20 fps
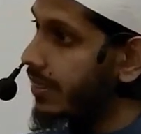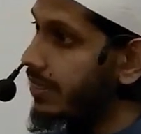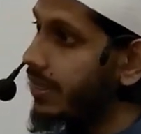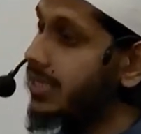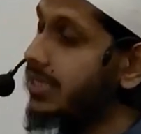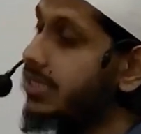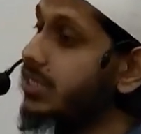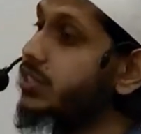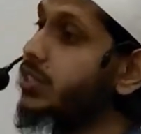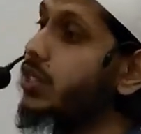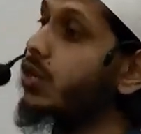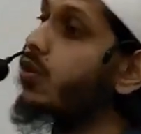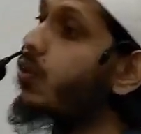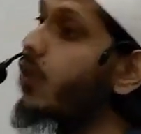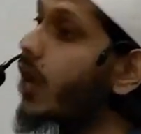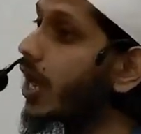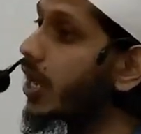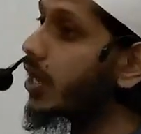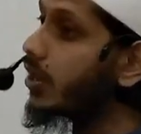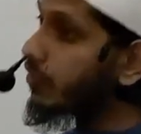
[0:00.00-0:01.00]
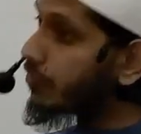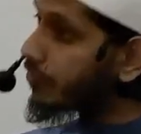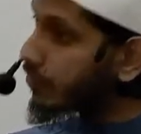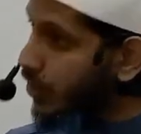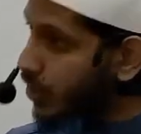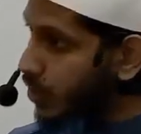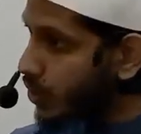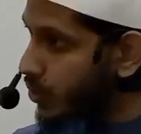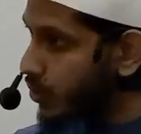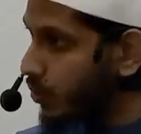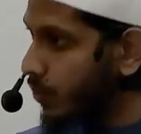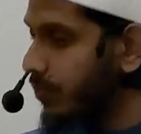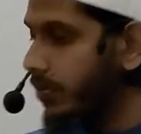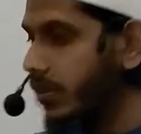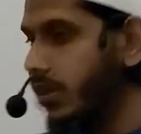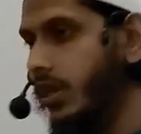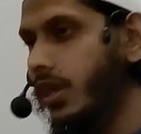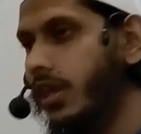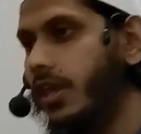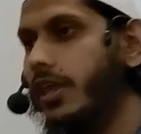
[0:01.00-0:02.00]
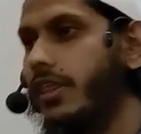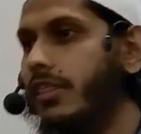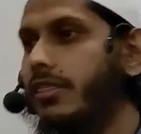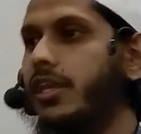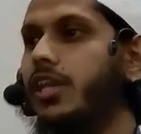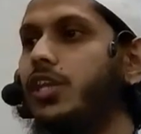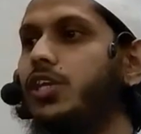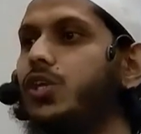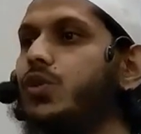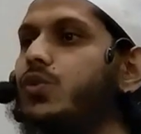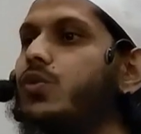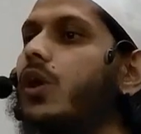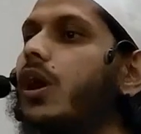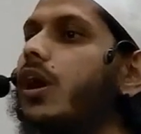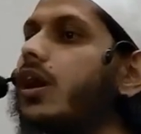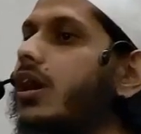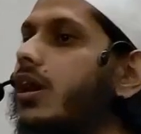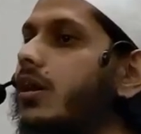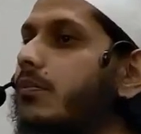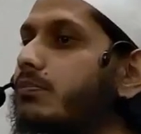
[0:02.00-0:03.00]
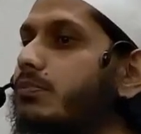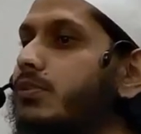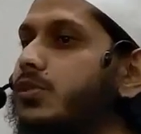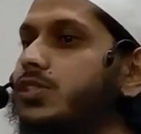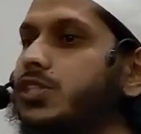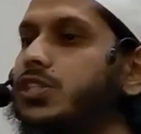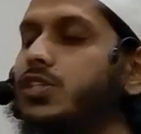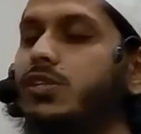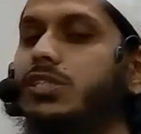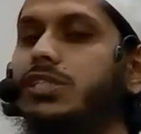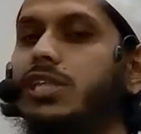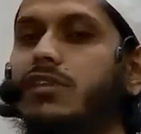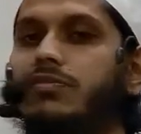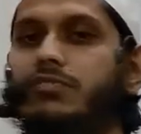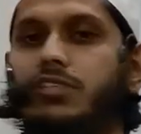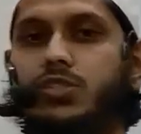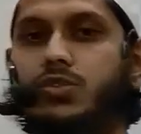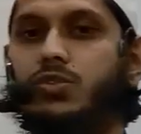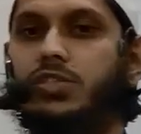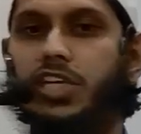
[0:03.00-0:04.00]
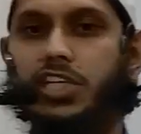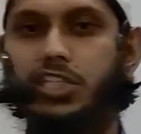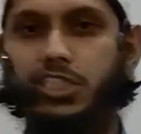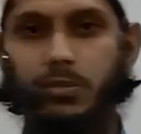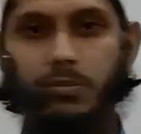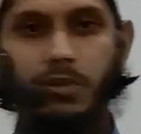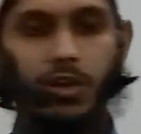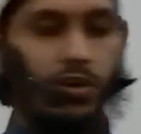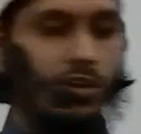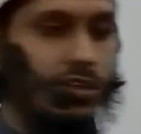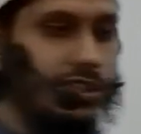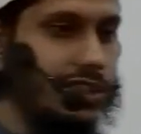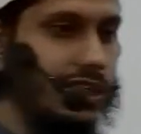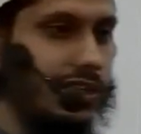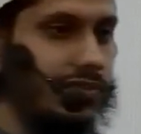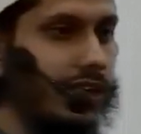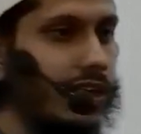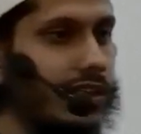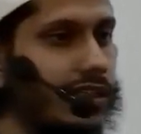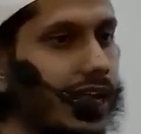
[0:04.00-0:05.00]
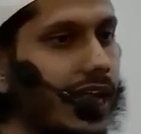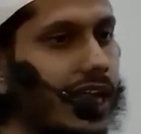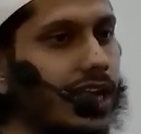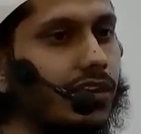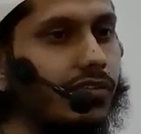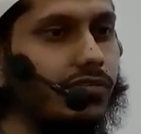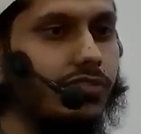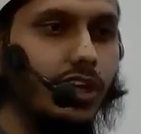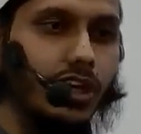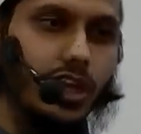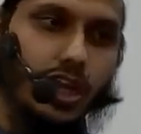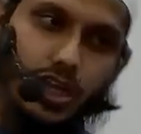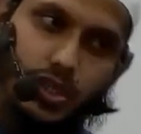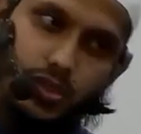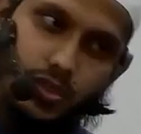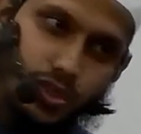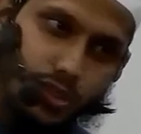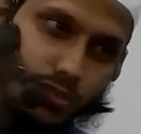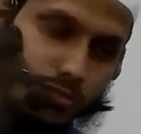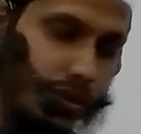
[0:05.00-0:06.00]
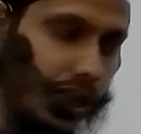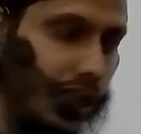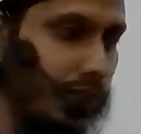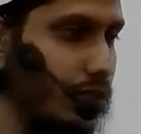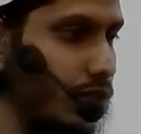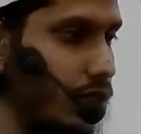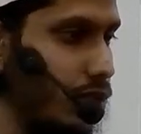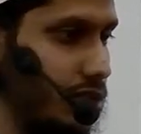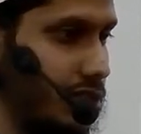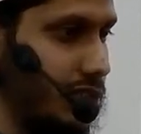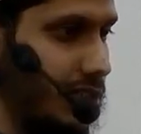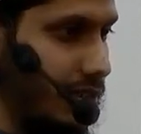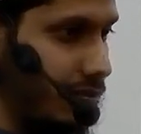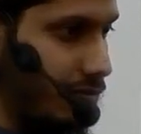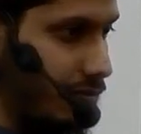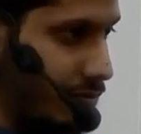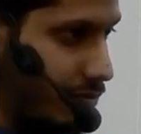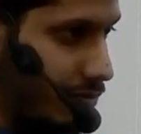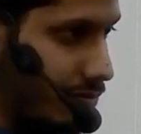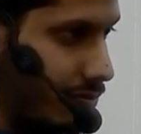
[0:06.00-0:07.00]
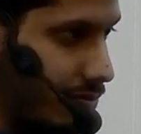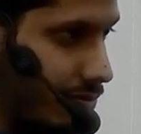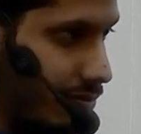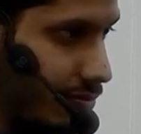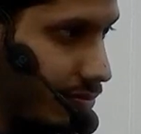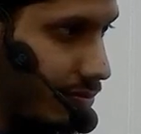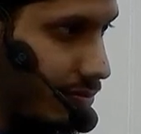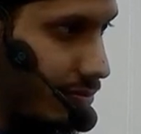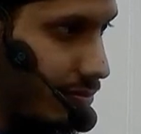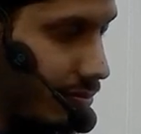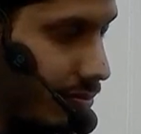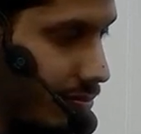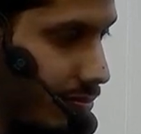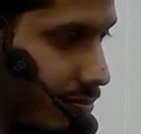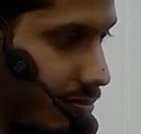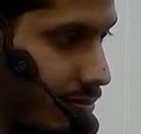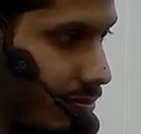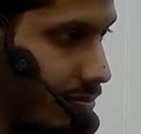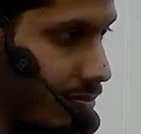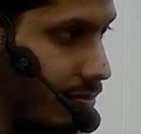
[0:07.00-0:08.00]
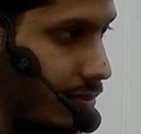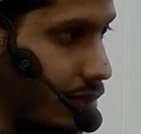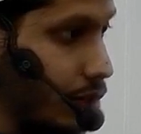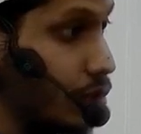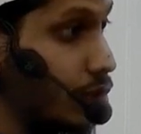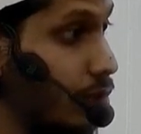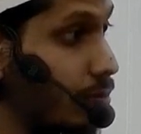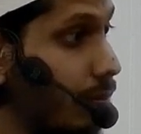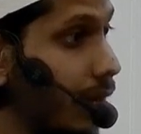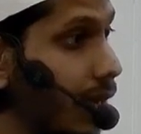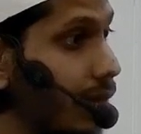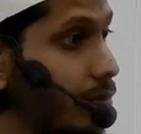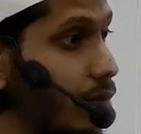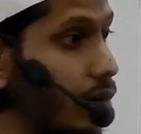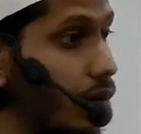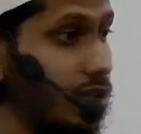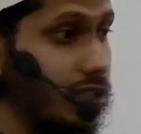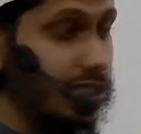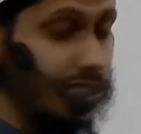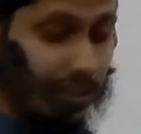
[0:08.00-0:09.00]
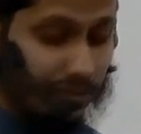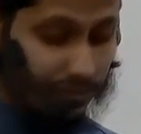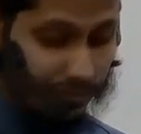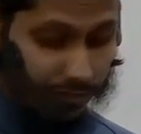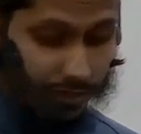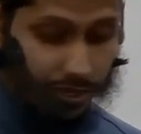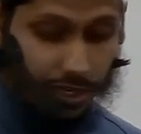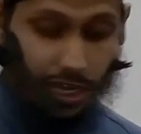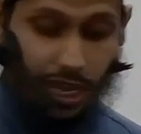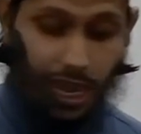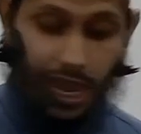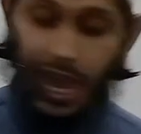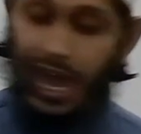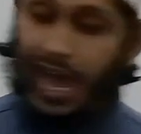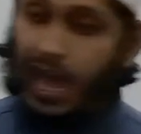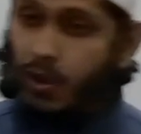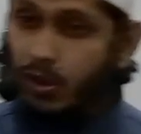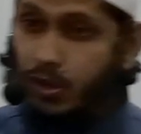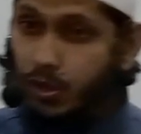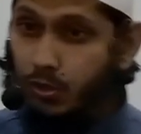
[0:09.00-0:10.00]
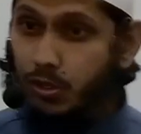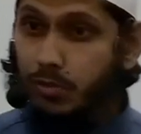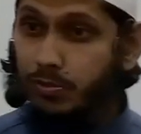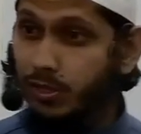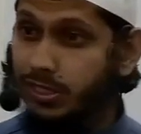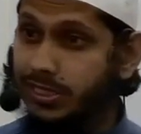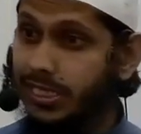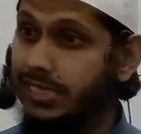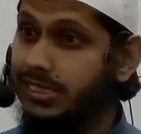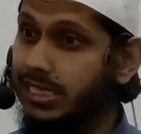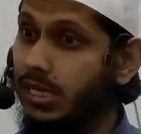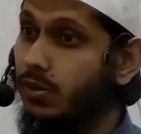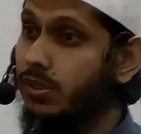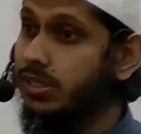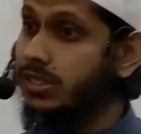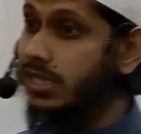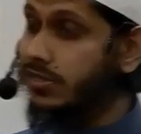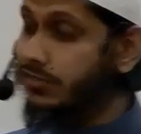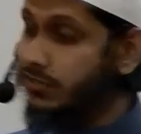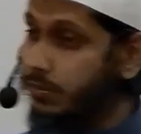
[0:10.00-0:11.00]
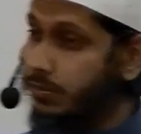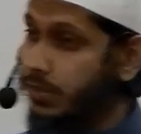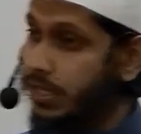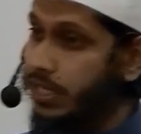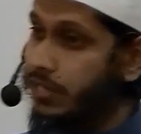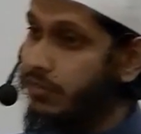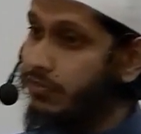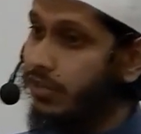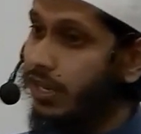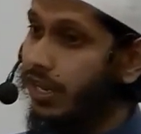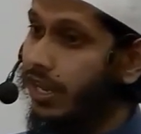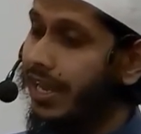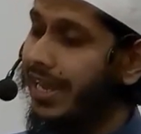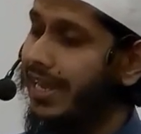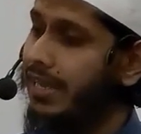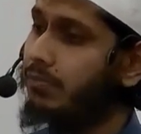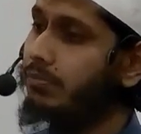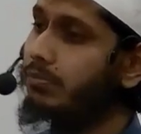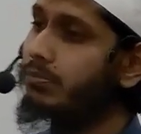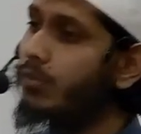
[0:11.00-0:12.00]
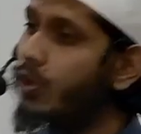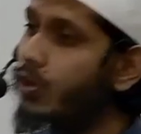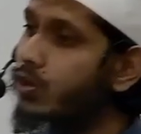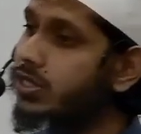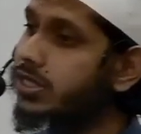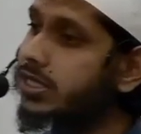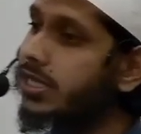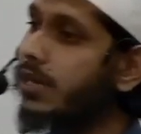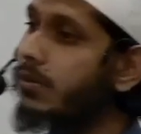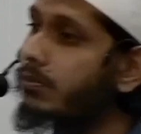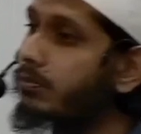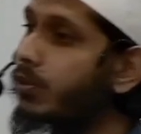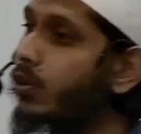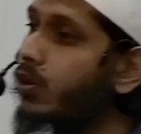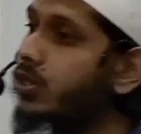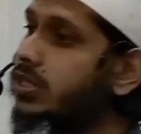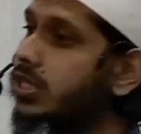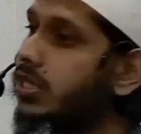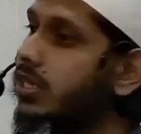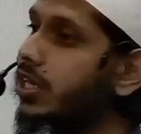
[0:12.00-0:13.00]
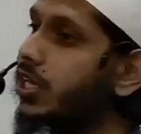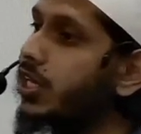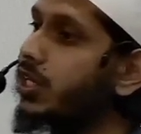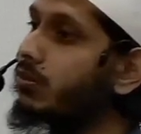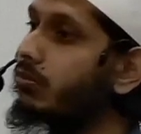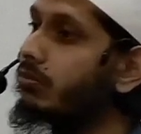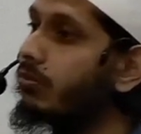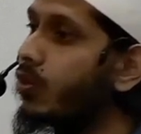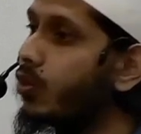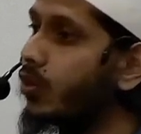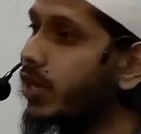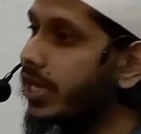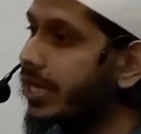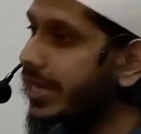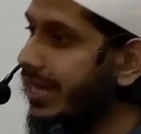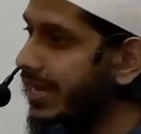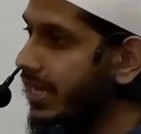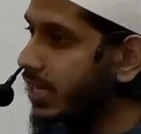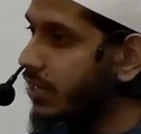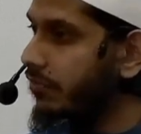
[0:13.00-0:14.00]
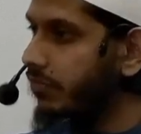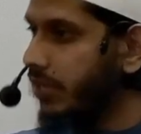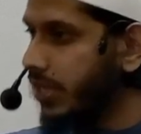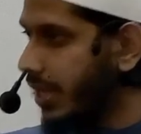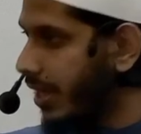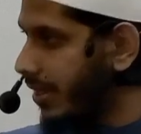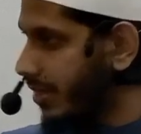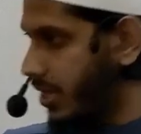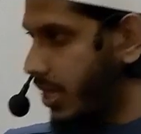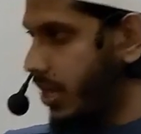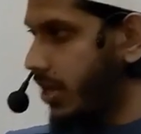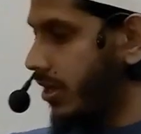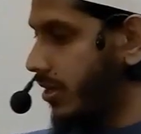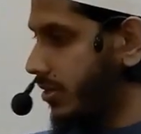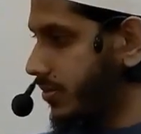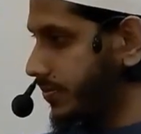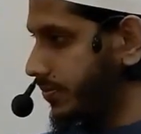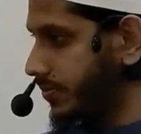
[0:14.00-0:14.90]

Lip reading: that is required of you, then you are putting yourself into danger by your own self. At the end of the day, you should blame your own self. You should blame your own self. How could we protect ourselves from the evil eye? Most importantly, your morning and evening adhkar.